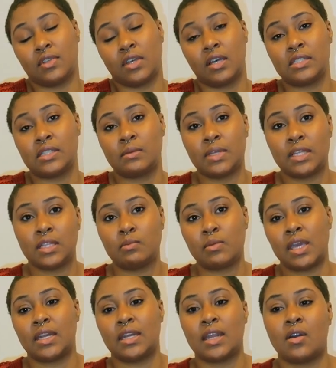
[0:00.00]
ultimately
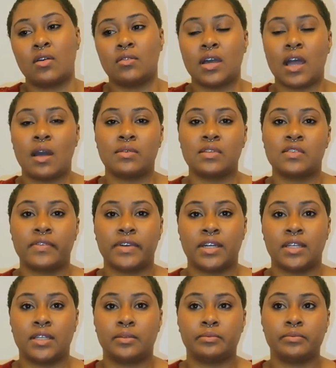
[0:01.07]
made it out. I was
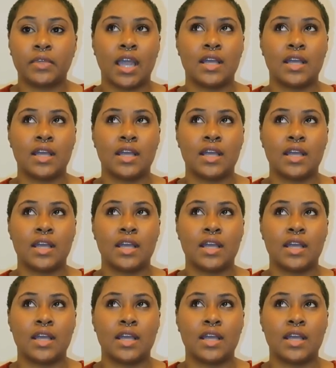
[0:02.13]
fine.